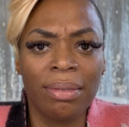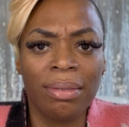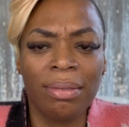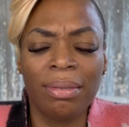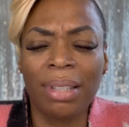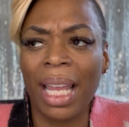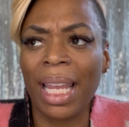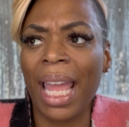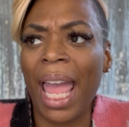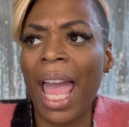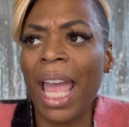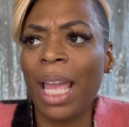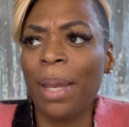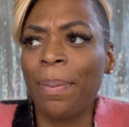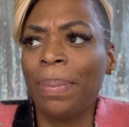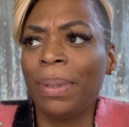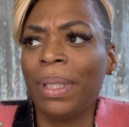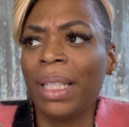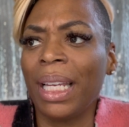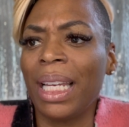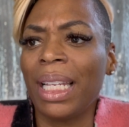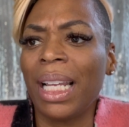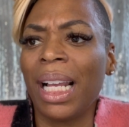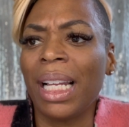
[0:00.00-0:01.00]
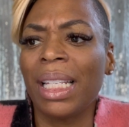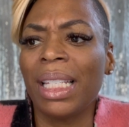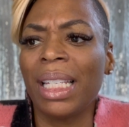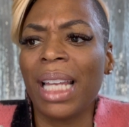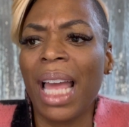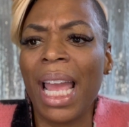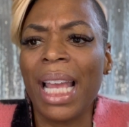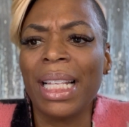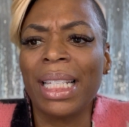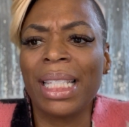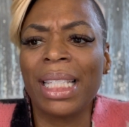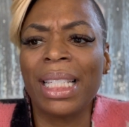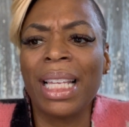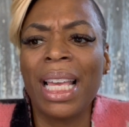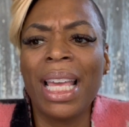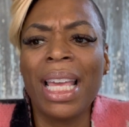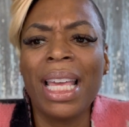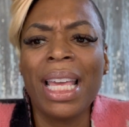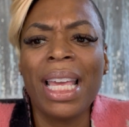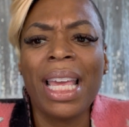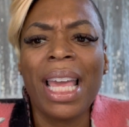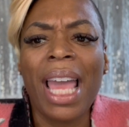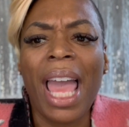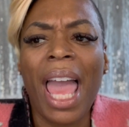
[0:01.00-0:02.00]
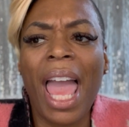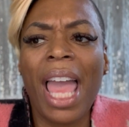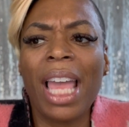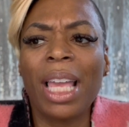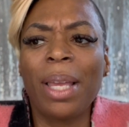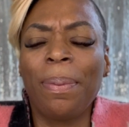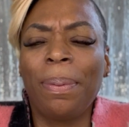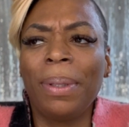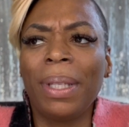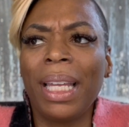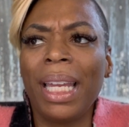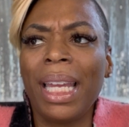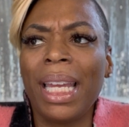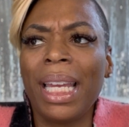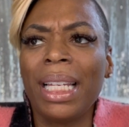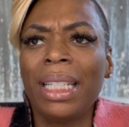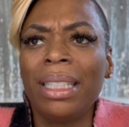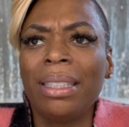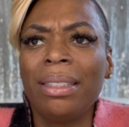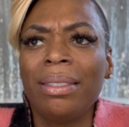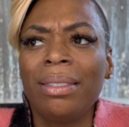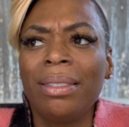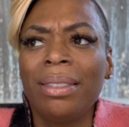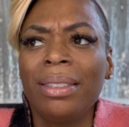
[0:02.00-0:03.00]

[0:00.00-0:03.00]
like eggplant, a nice eggplant